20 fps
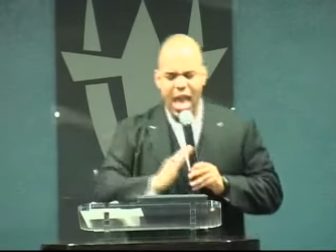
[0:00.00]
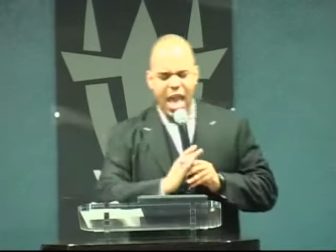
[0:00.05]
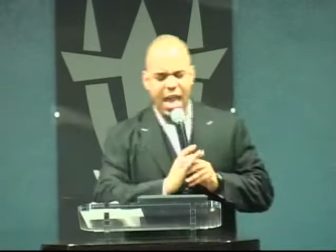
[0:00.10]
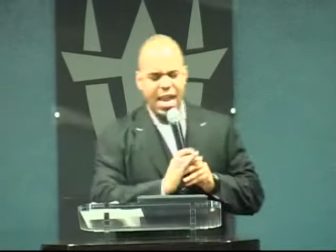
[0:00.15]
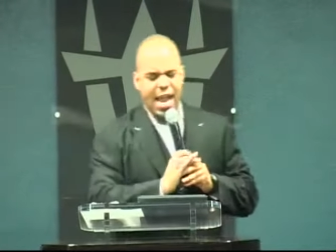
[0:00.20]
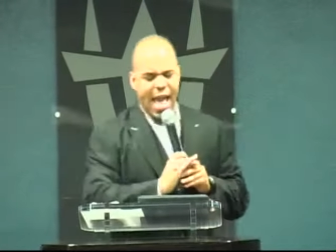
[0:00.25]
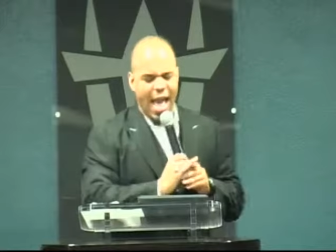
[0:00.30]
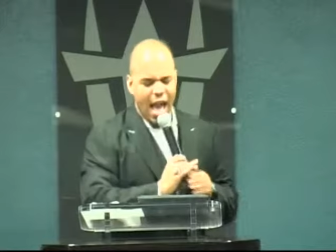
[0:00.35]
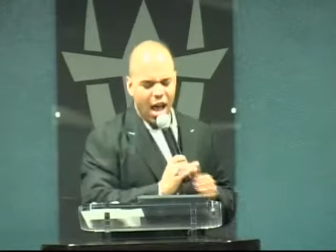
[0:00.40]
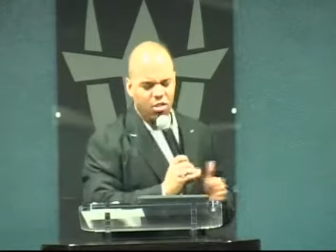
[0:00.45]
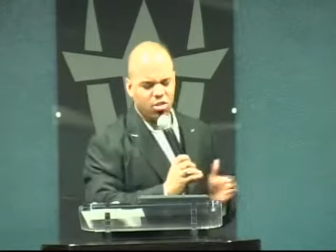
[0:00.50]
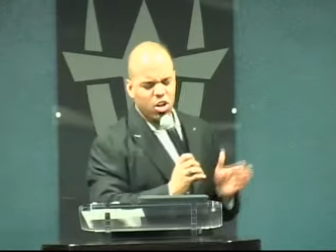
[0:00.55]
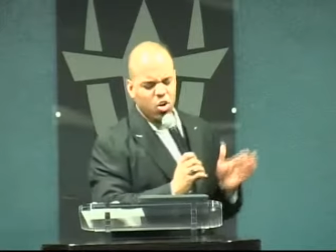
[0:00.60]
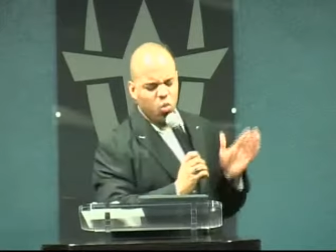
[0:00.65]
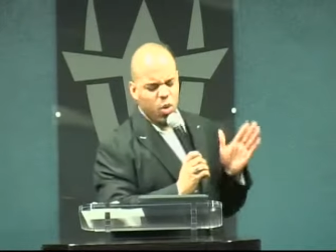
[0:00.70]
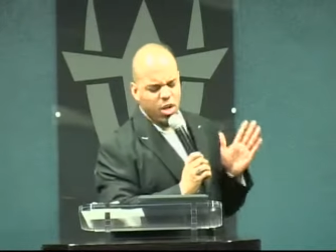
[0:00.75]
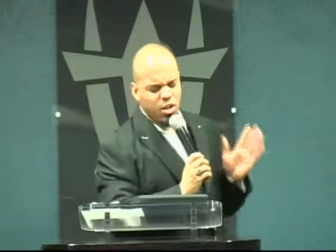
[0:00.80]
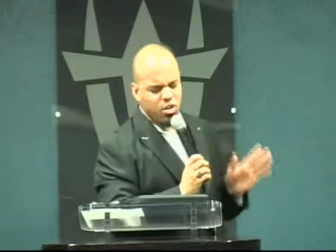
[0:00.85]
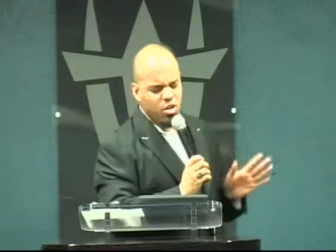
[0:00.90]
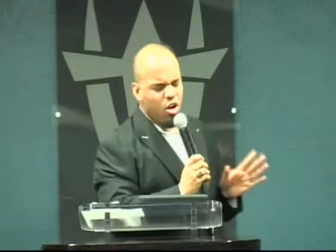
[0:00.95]
and how do
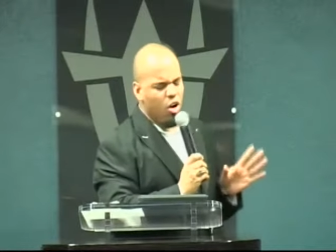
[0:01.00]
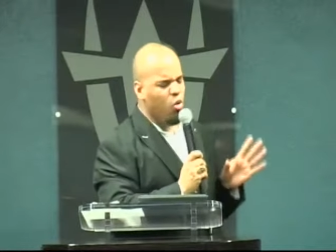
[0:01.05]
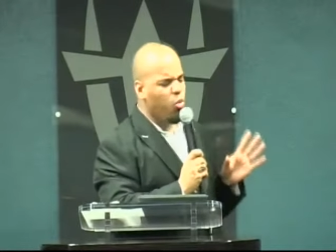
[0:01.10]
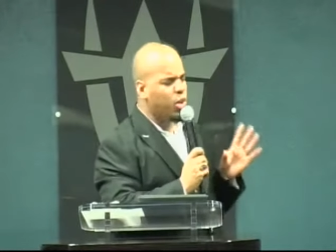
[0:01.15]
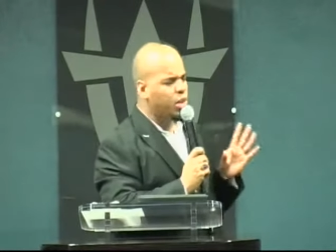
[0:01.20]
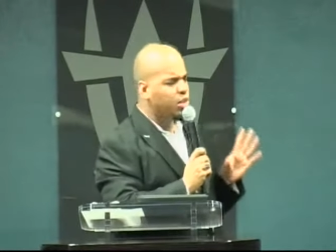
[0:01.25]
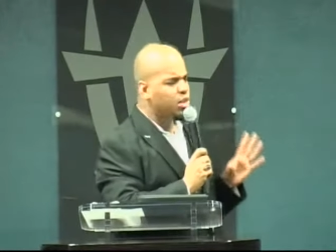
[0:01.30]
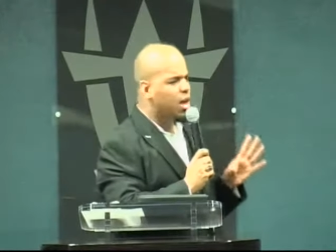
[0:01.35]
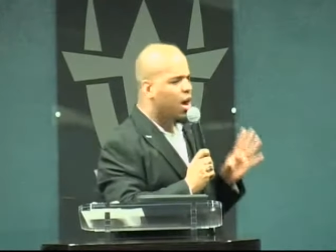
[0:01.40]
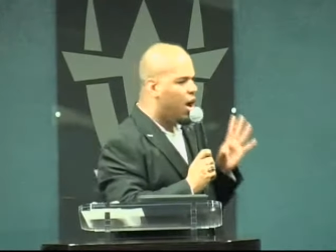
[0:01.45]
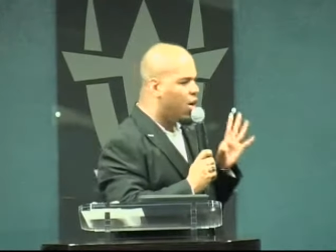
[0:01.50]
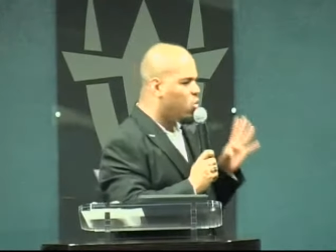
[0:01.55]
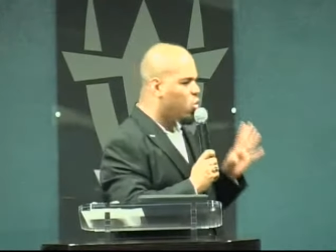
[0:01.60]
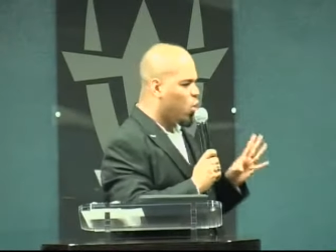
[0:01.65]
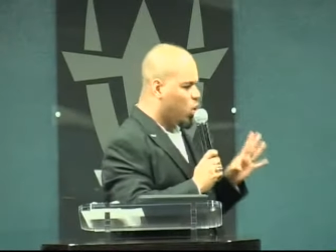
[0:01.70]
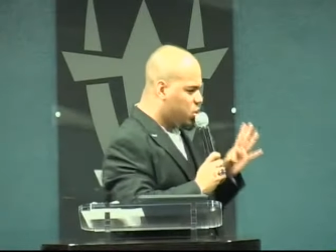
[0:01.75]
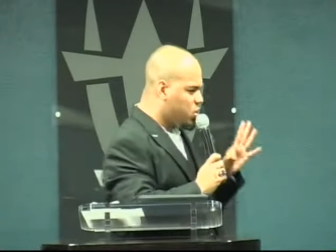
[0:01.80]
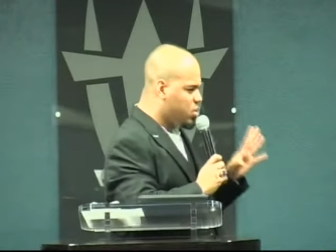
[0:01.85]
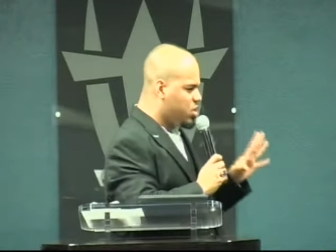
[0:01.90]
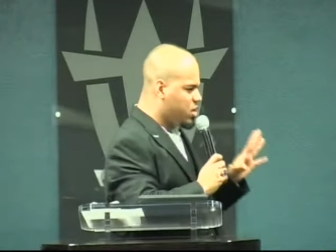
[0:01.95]
we know when God
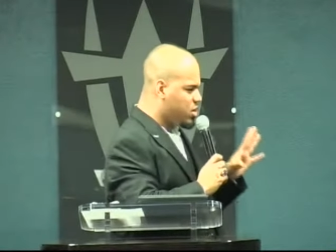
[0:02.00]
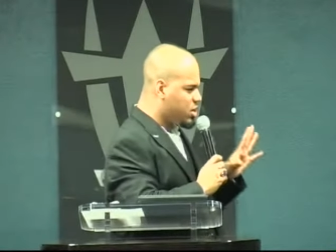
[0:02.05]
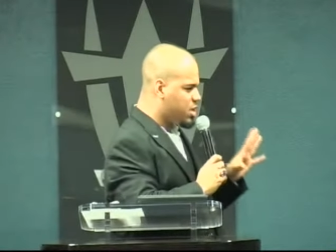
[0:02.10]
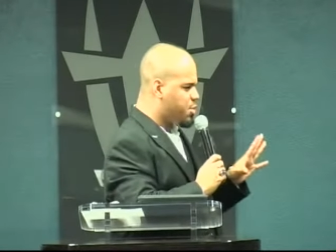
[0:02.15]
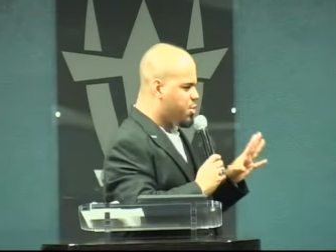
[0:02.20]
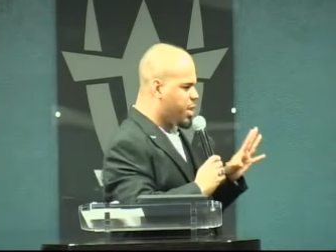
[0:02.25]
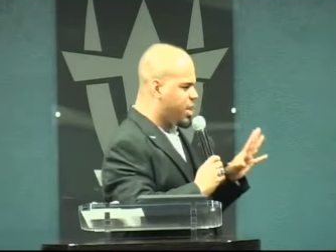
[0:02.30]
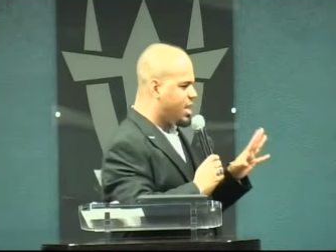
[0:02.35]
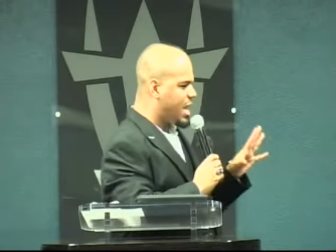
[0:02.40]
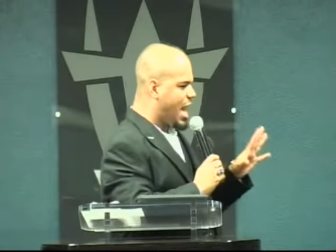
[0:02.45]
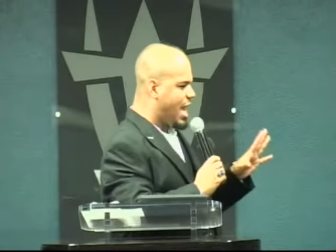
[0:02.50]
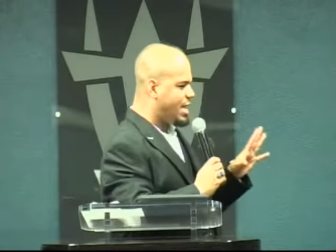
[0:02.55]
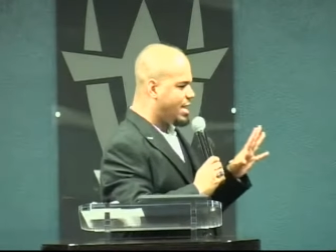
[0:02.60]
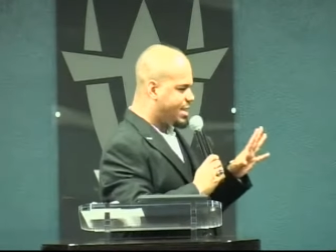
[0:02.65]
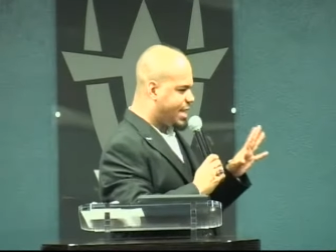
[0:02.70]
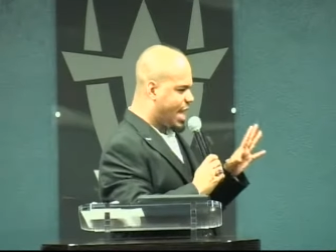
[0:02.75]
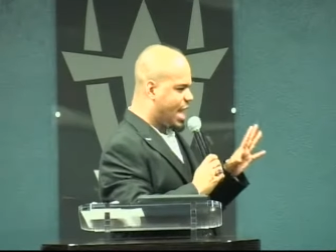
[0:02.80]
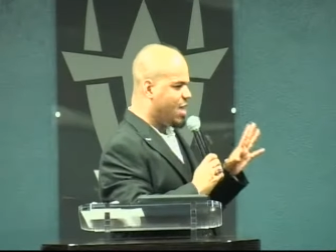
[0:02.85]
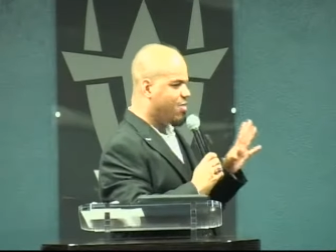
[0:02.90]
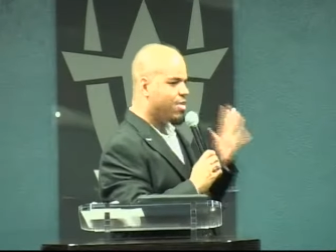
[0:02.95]
wants us to be
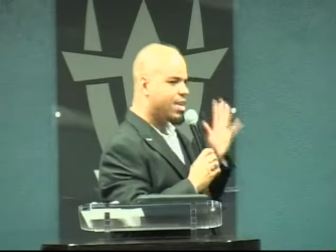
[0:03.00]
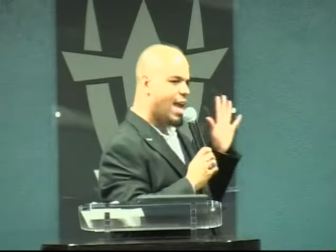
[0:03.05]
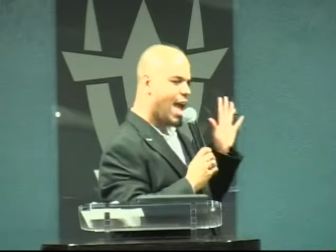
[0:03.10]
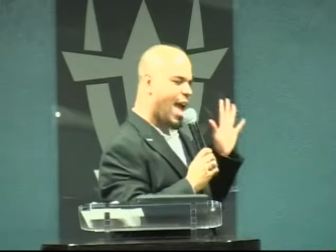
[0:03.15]
like David